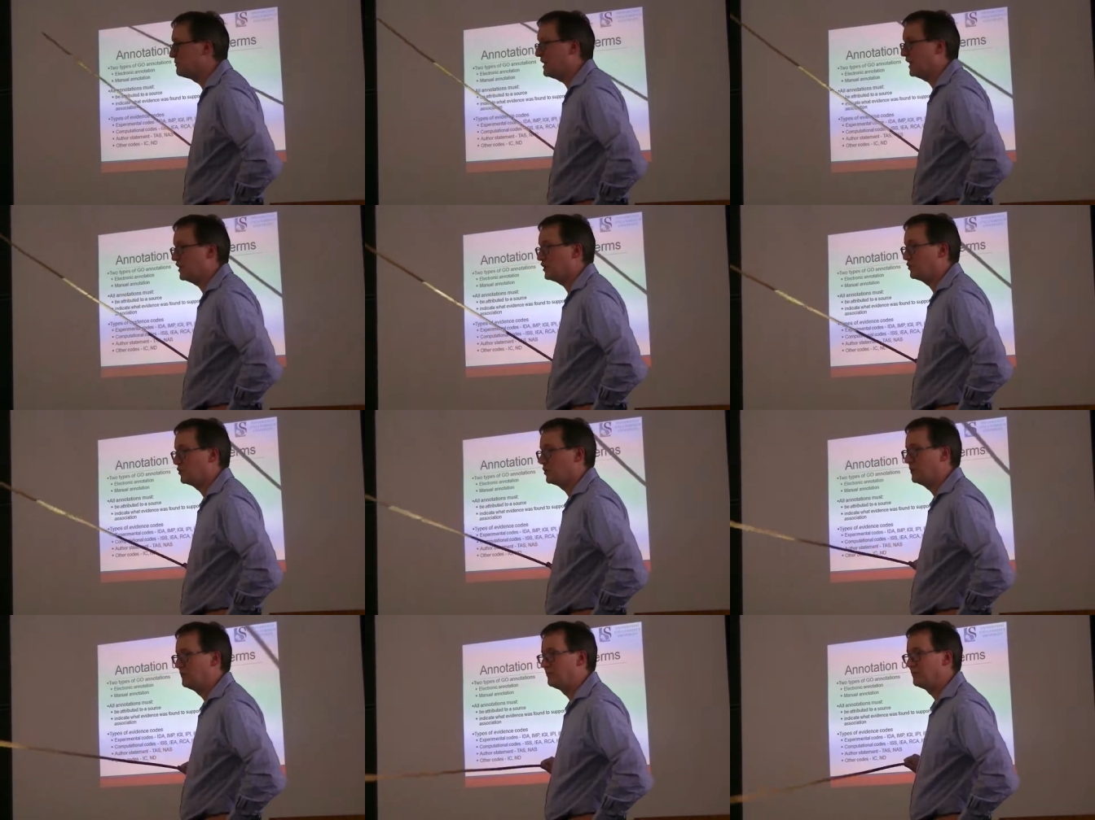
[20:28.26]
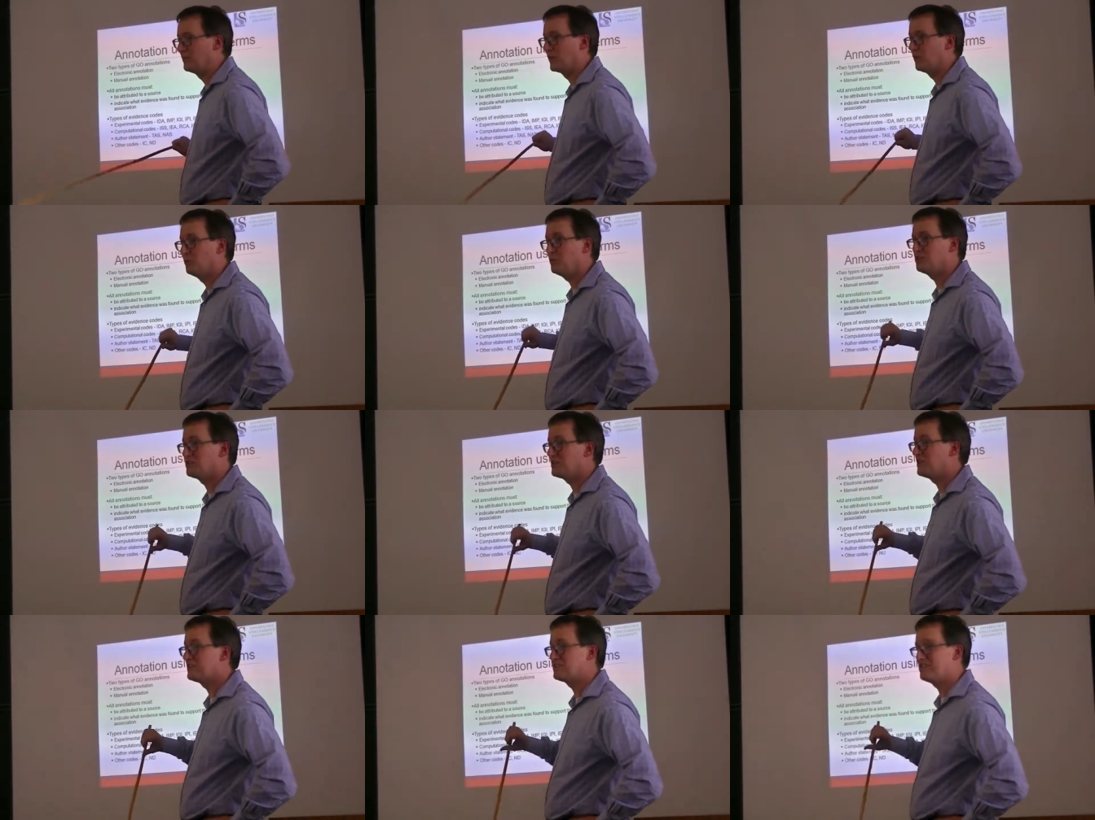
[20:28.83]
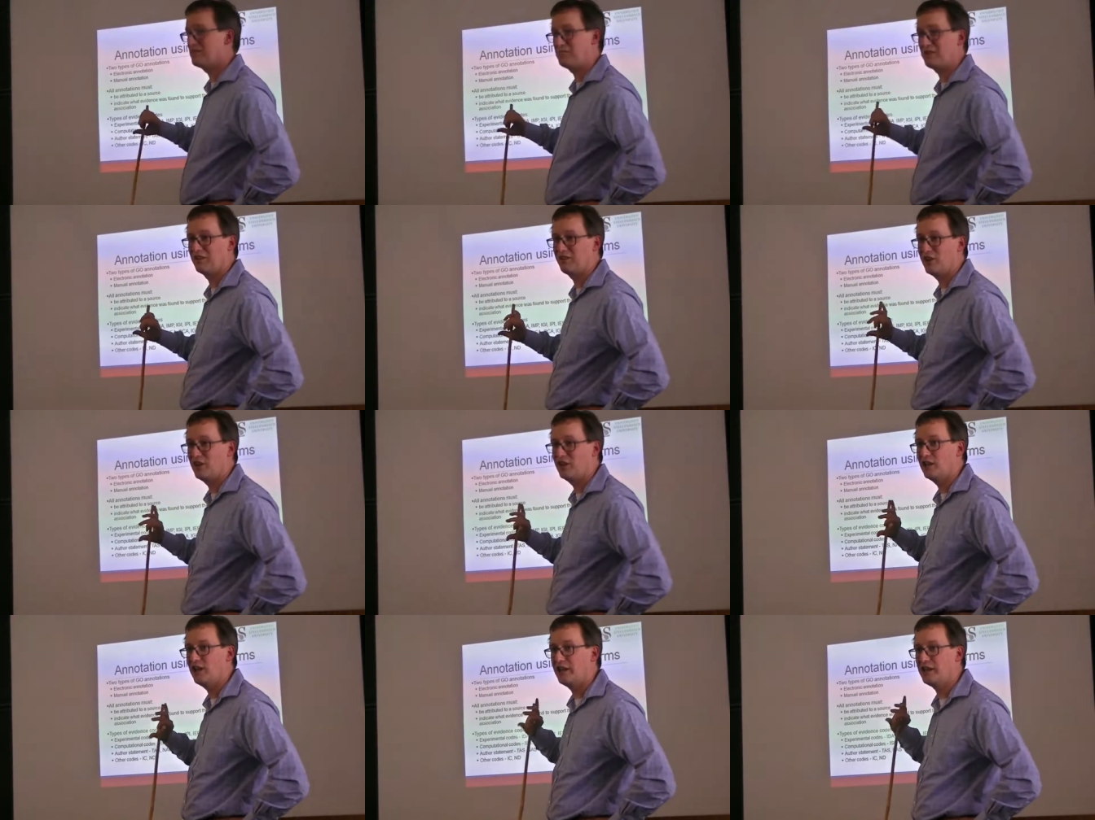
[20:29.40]
manual. We saw something
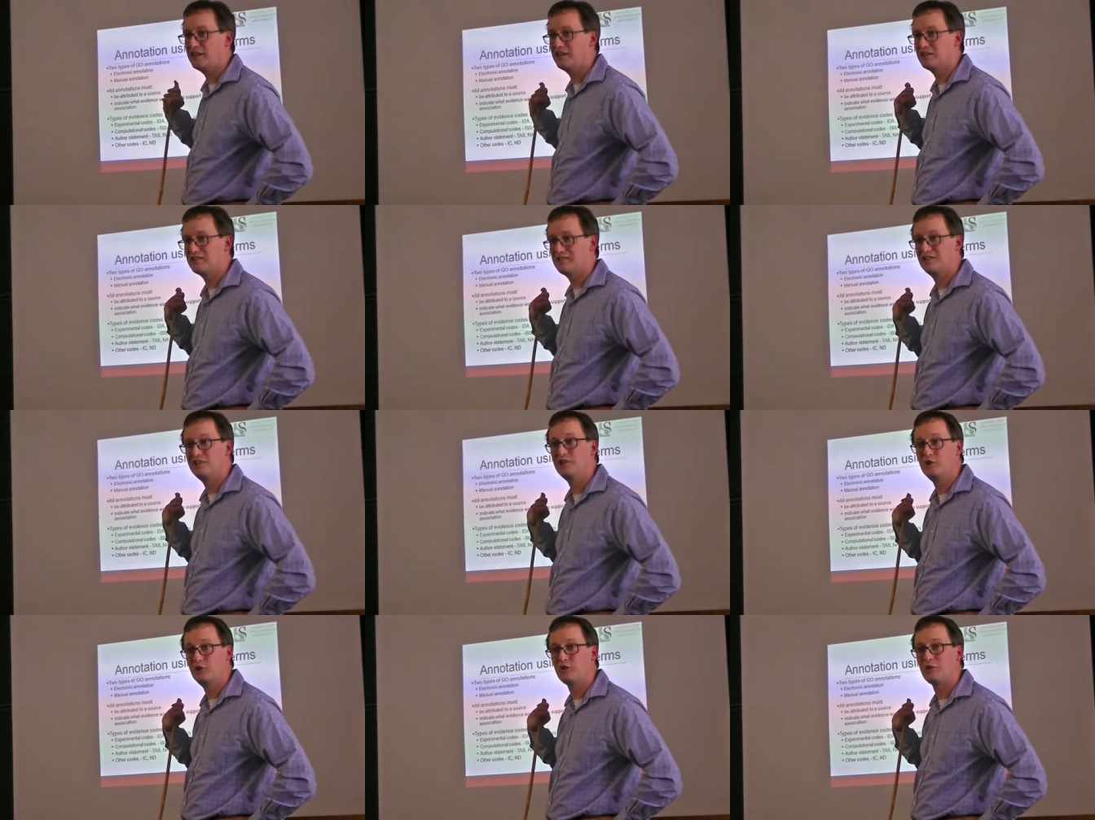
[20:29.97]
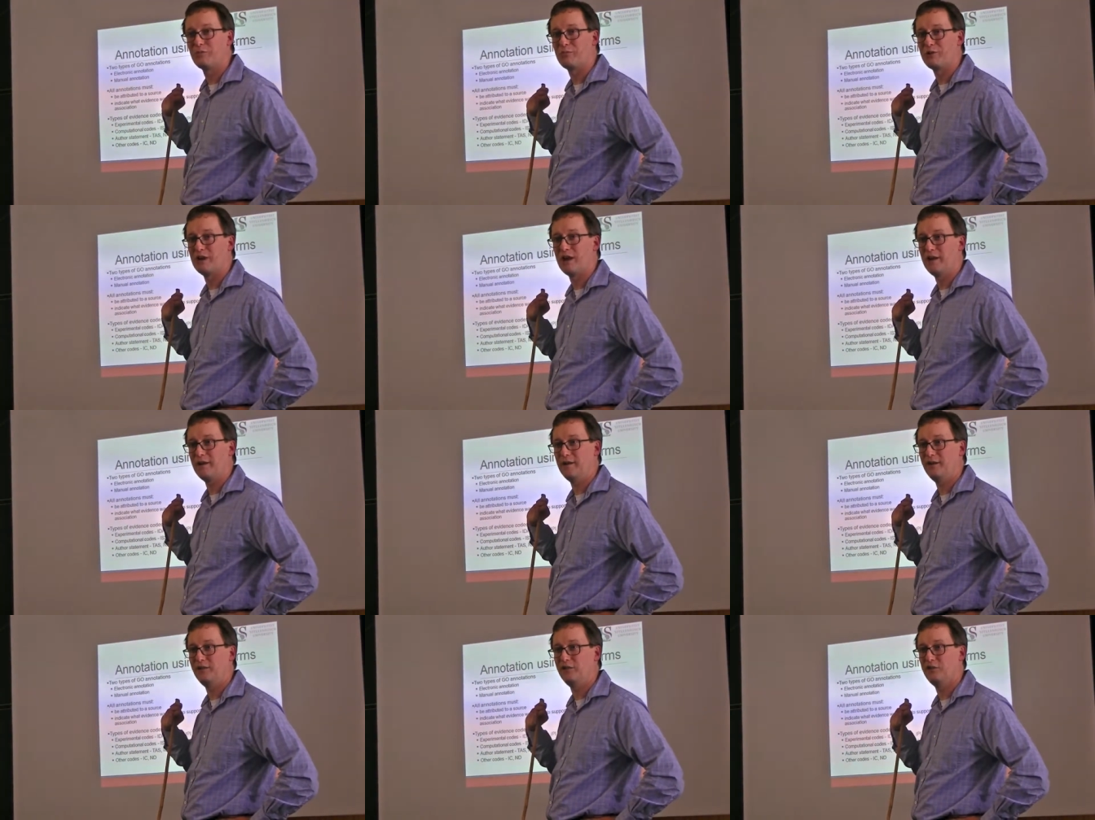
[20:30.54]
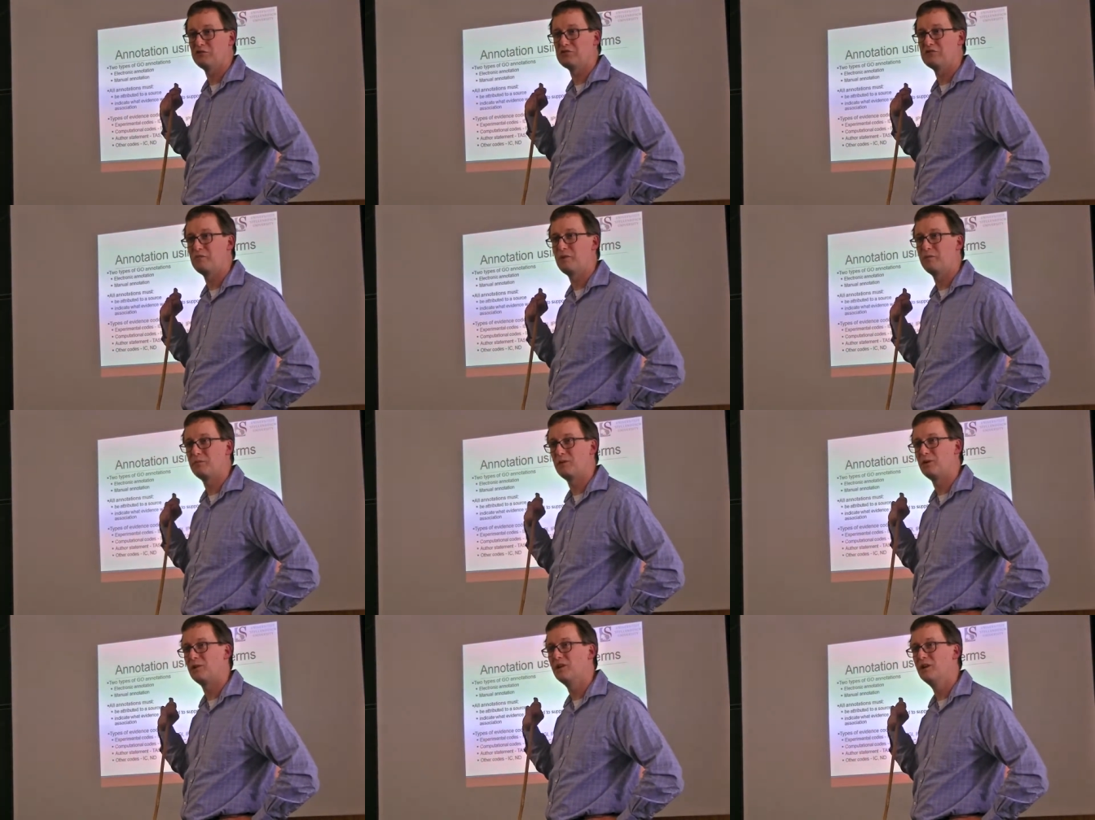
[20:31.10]
very like this in UniProt, if you
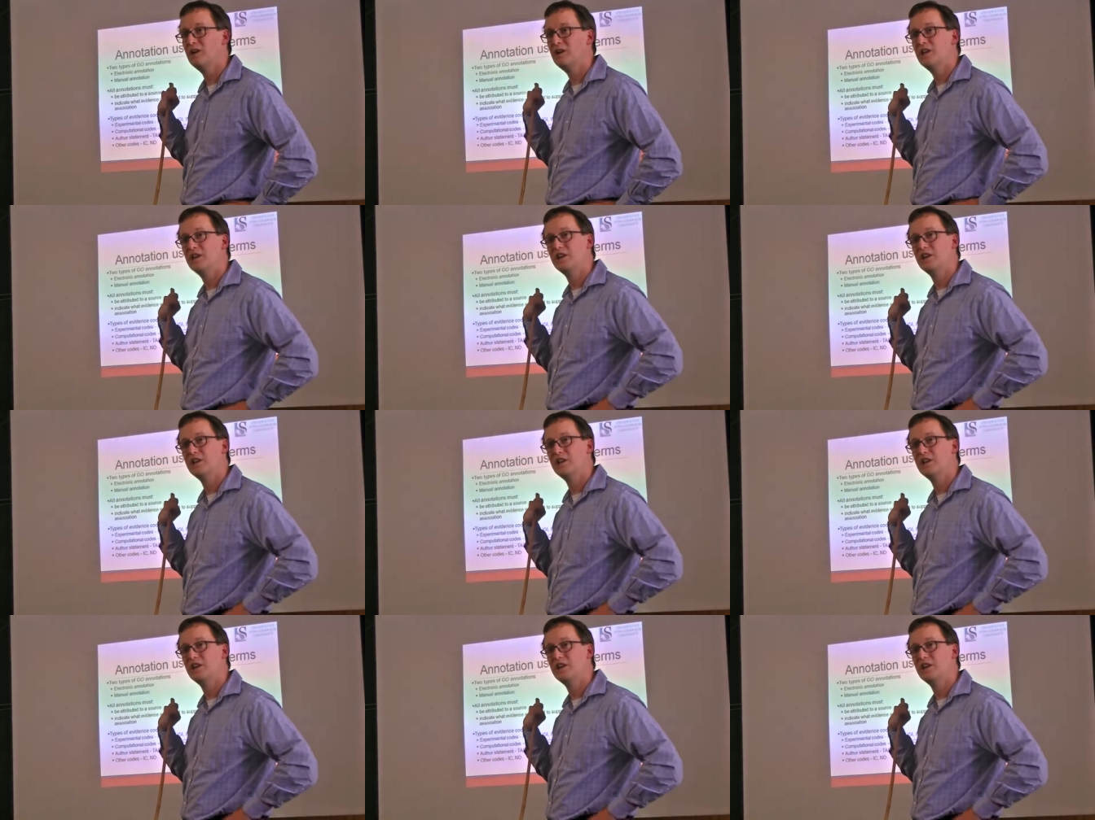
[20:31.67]
remember.